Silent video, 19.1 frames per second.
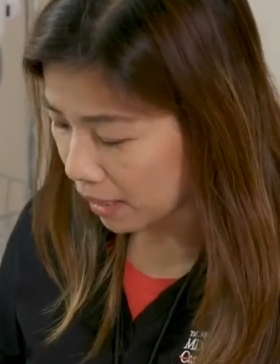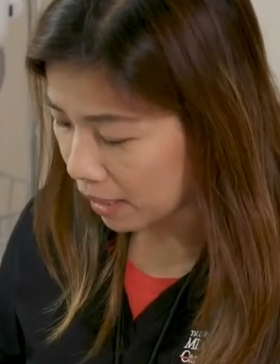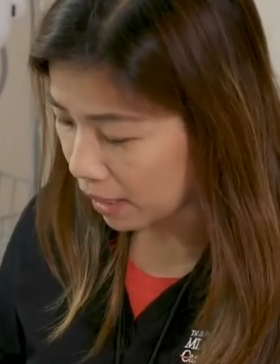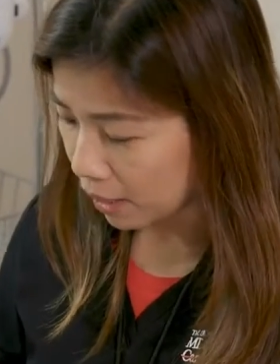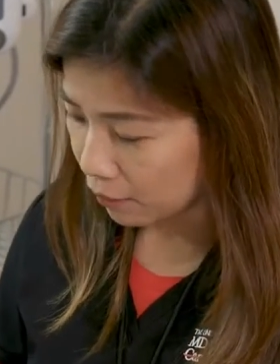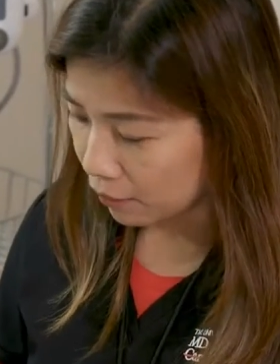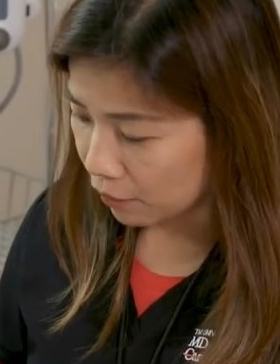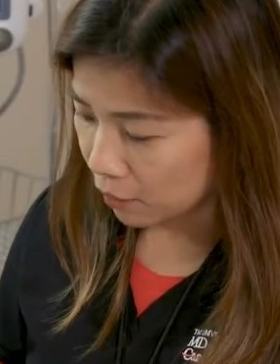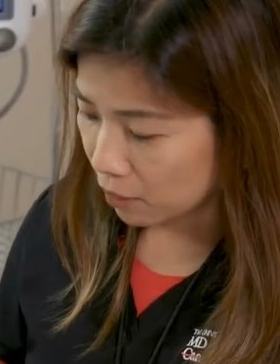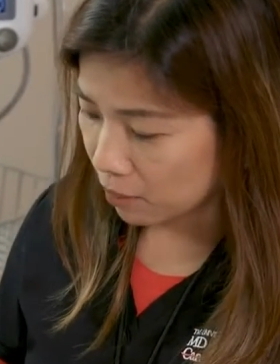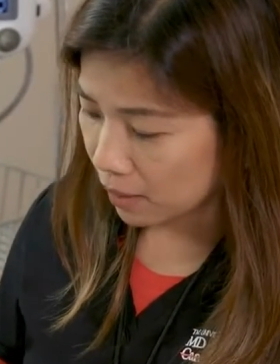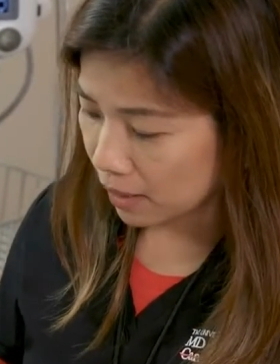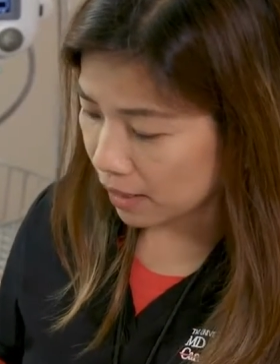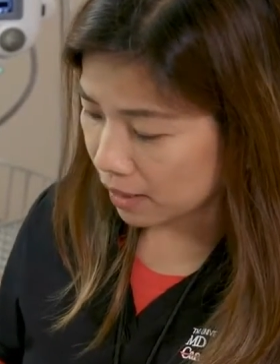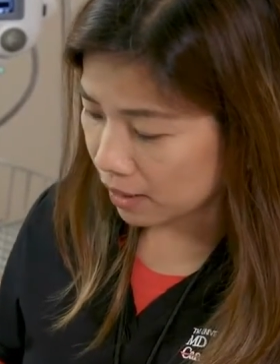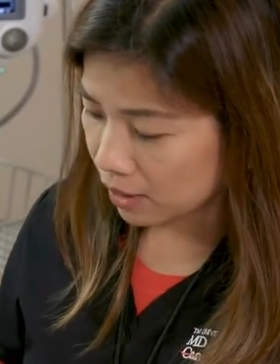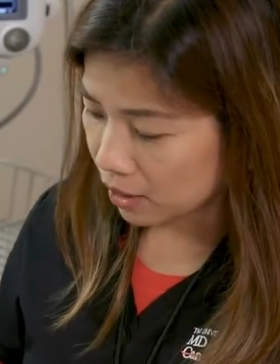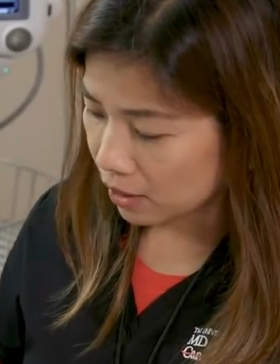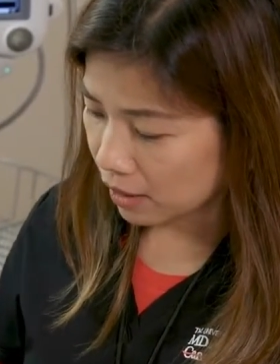This can be
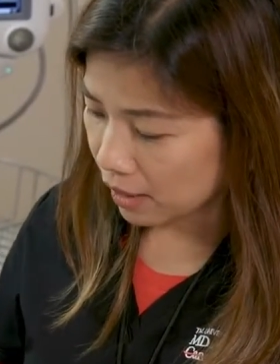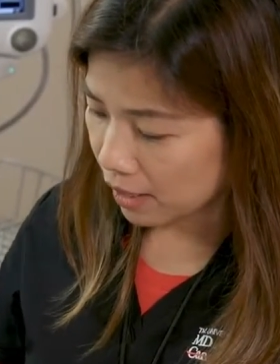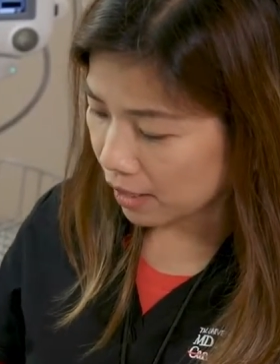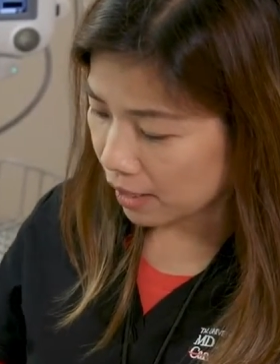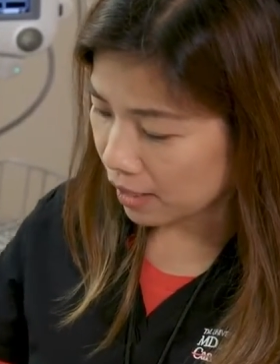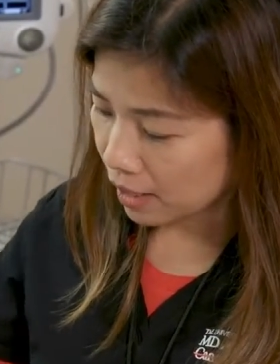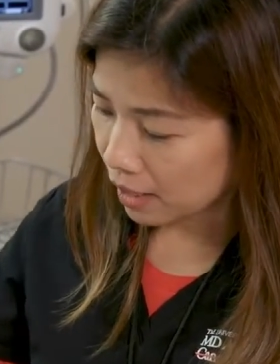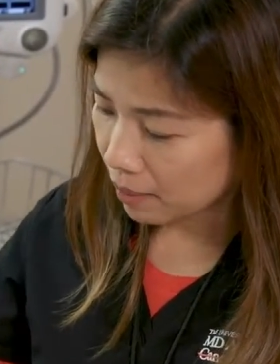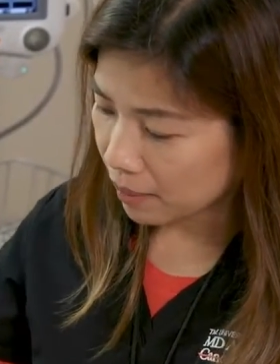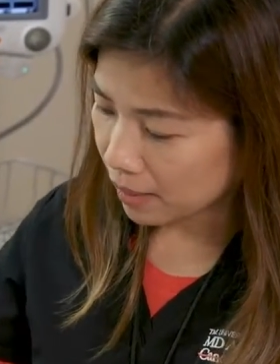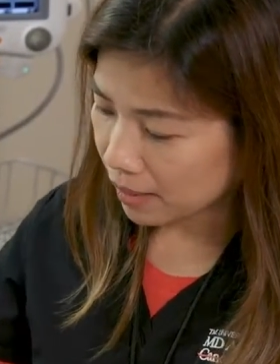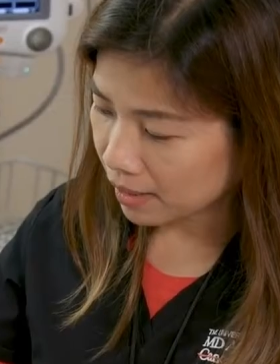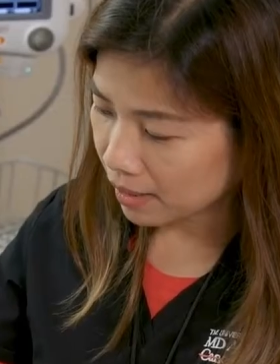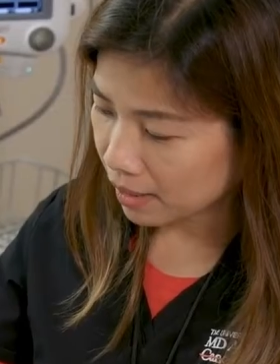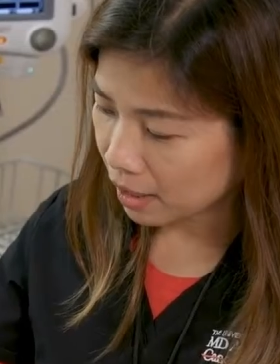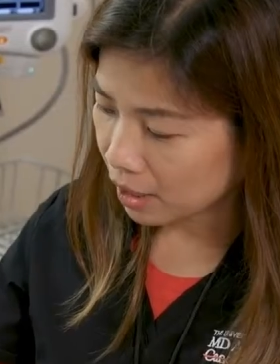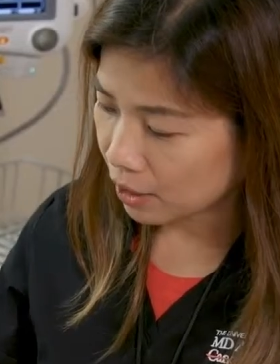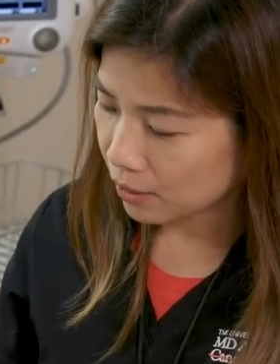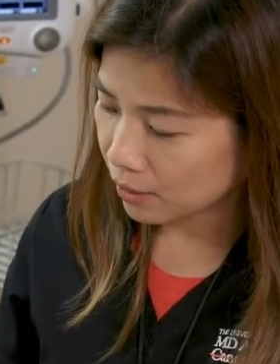seen through a
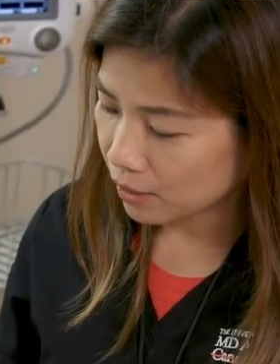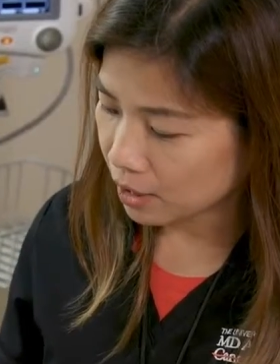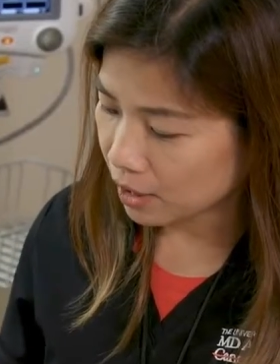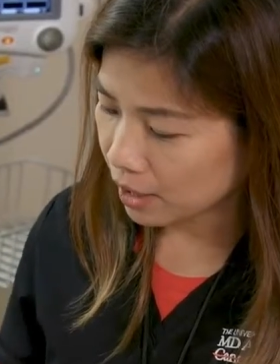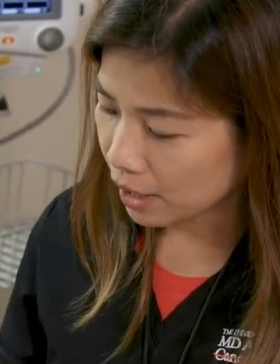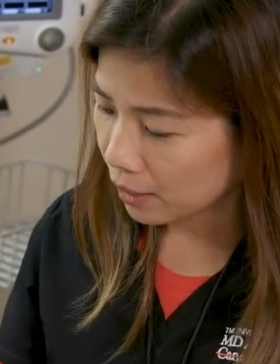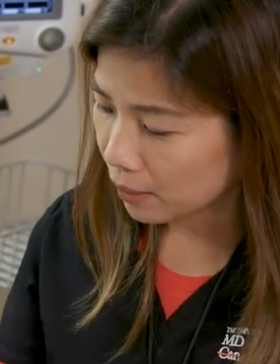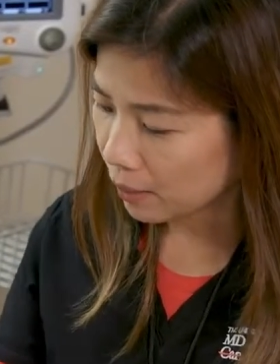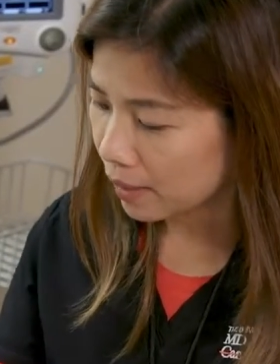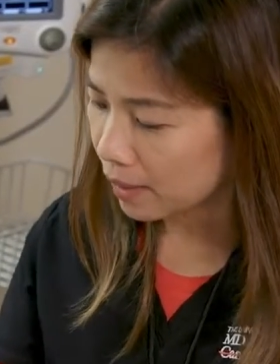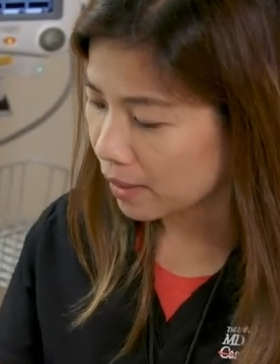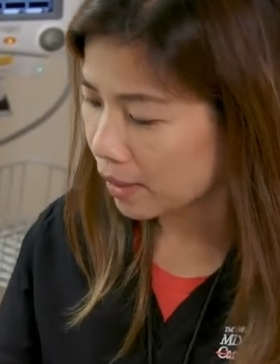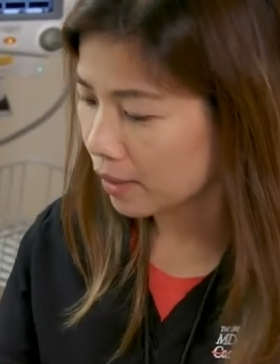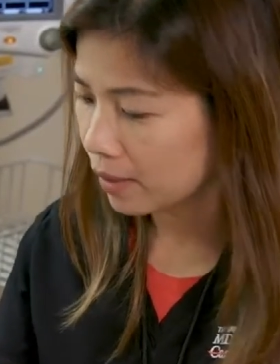trans man struggling to